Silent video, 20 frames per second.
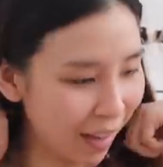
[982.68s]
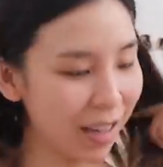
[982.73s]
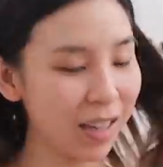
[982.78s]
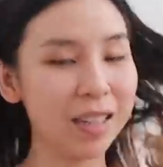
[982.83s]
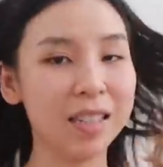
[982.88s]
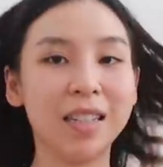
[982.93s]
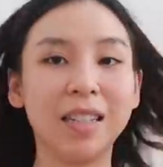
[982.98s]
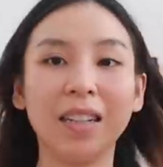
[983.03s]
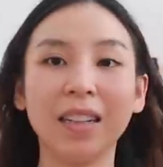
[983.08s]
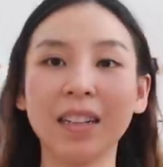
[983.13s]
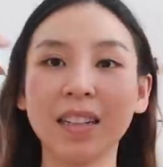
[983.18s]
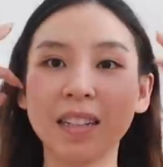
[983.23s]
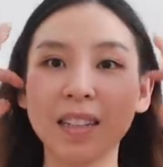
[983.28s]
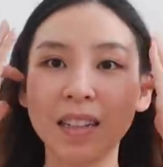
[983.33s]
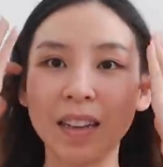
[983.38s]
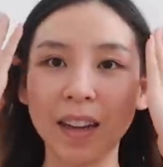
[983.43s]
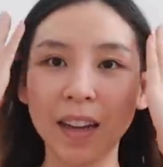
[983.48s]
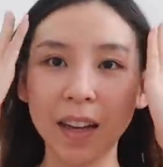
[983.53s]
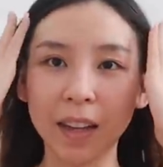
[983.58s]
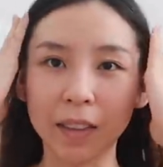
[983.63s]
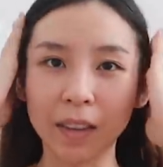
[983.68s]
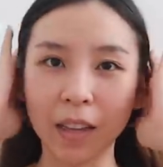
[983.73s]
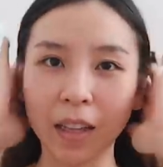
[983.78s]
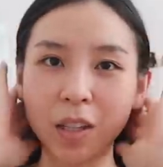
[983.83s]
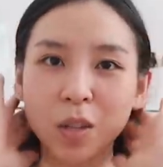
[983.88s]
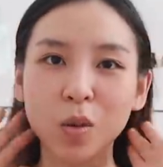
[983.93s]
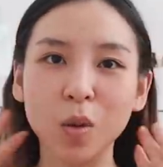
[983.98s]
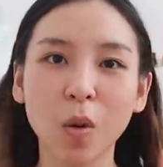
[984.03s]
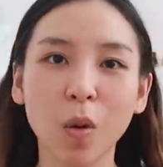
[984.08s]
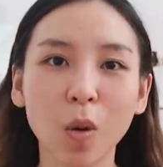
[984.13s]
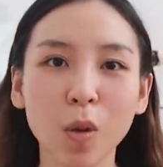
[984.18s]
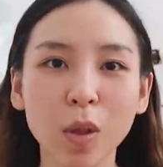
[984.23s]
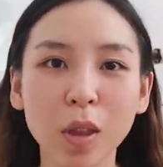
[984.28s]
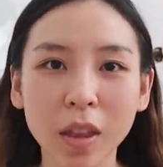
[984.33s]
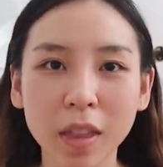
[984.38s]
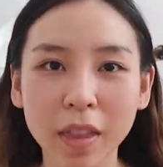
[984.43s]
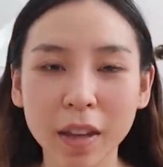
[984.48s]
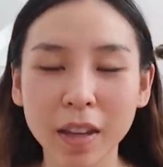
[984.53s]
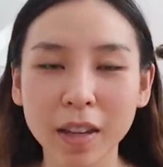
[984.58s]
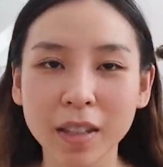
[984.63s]
That is it. That's all the
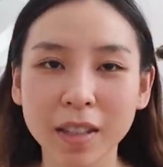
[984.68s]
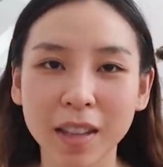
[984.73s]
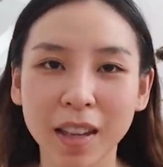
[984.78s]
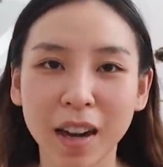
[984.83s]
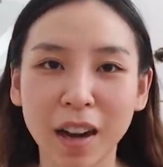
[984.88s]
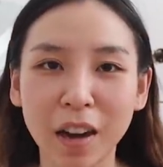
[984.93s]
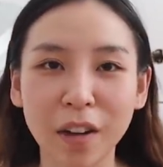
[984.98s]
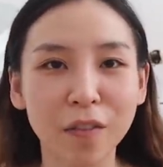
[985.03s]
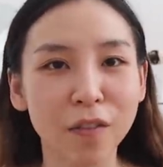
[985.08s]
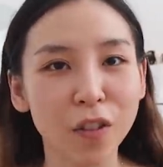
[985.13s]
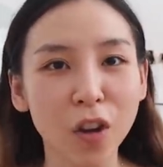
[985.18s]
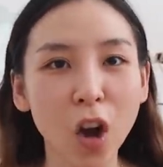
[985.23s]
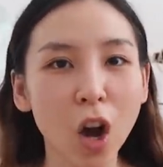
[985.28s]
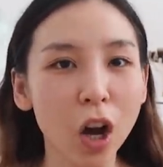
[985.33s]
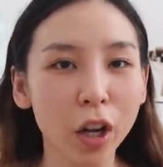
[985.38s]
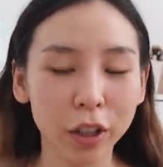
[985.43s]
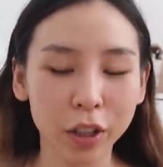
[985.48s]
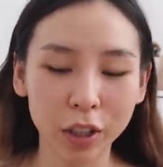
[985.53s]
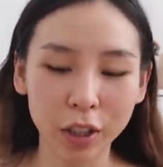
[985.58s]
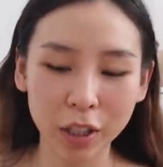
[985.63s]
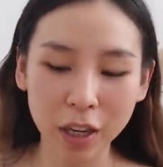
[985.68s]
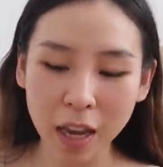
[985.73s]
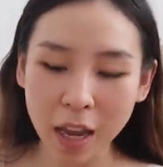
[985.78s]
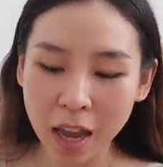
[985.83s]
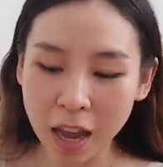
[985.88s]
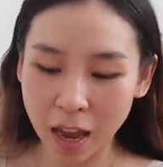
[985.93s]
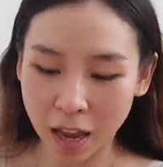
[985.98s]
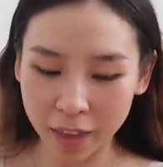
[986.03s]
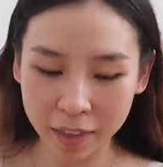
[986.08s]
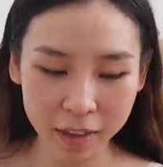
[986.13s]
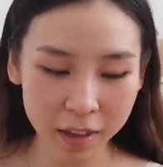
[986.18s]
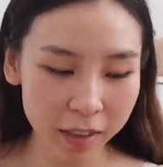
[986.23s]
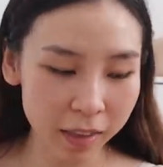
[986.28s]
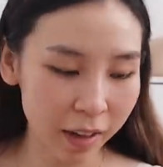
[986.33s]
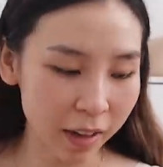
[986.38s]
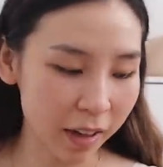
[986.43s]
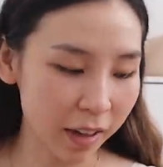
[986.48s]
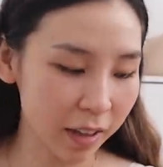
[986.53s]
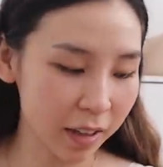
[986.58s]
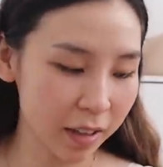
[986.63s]
things that I've gotten. I think
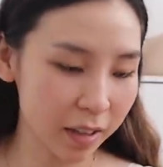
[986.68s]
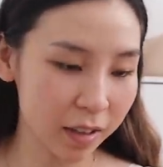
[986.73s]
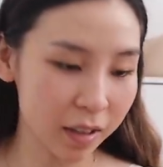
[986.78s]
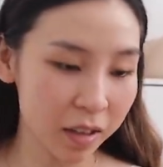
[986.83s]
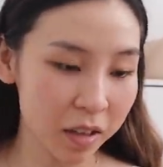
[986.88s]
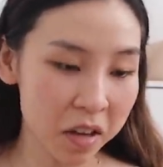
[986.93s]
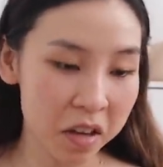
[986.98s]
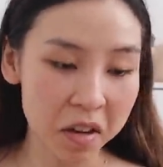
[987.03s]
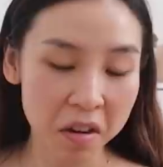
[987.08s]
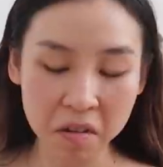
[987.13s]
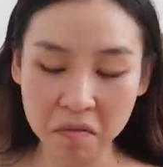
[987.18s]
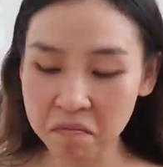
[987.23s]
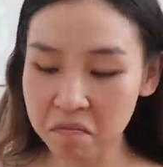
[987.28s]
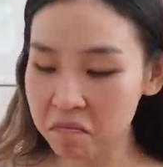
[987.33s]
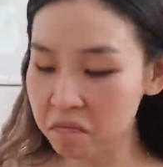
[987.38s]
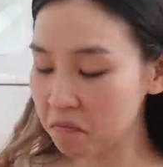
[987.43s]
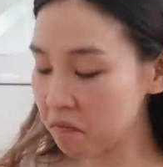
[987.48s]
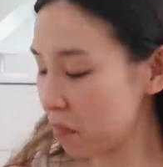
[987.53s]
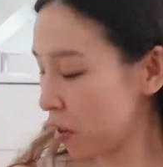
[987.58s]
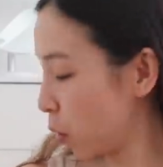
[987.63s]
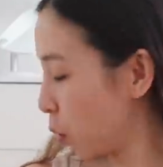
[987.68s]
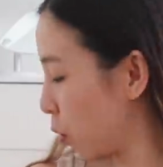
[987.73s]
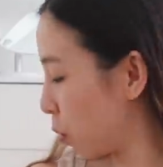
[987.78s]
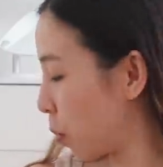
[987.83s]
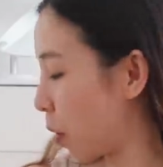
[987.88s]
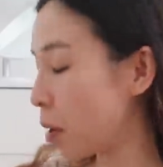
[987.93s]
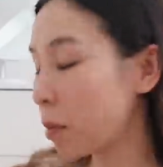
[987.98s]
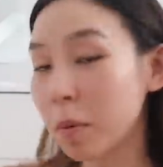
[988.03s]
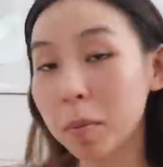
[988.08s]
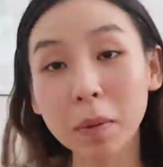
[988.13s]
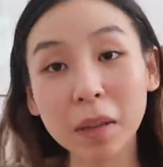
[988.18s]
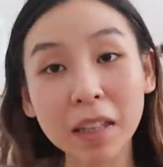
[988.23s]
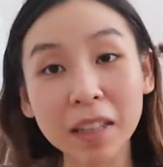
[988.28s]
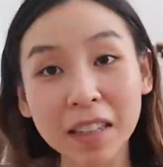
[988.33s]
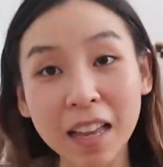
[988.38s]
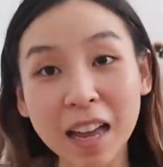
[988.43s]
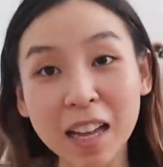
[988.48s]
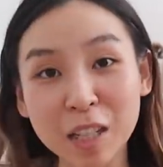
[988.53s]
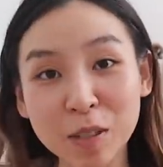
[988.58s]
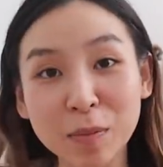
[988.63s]
these will probably
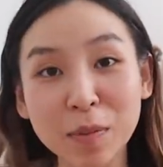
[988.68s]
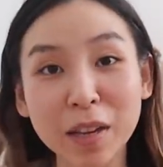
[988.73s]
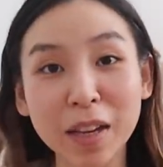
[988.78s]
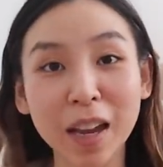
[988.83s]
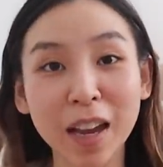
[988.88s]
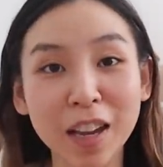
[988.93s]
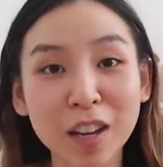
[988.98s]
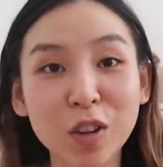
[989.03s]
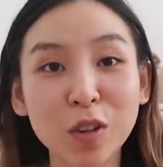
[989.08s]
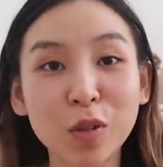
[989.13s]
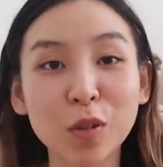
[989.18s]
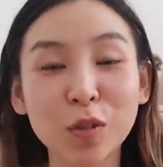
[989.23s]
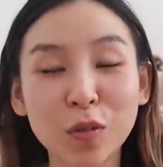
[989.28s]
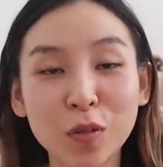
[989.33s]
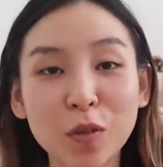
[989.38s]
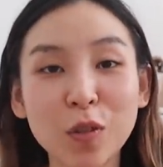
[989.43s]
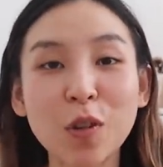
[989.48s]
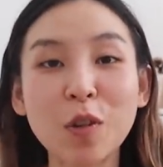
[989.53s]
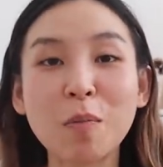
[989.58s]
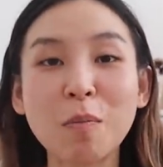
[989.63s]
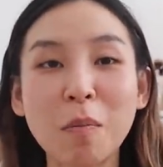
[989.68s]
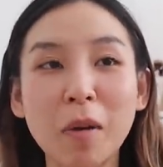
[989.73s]
last me a good few